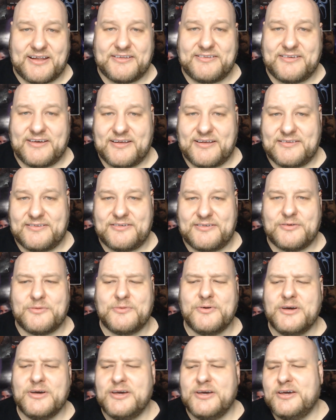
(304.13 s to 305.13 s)
of 10.
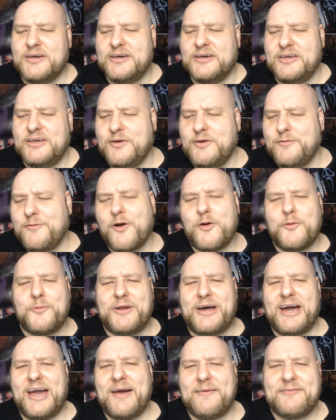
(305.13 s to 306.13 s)
So you've heard
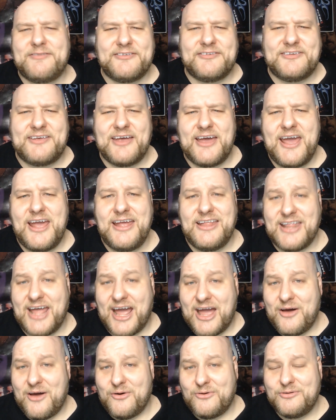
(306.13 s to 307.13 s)
what I have to say.
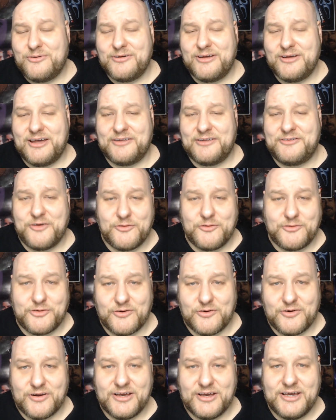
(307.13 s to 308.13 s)
Now it's your
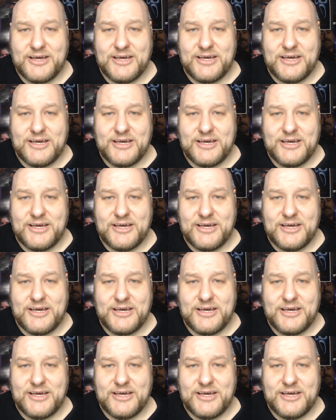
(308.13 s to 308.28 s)
turn.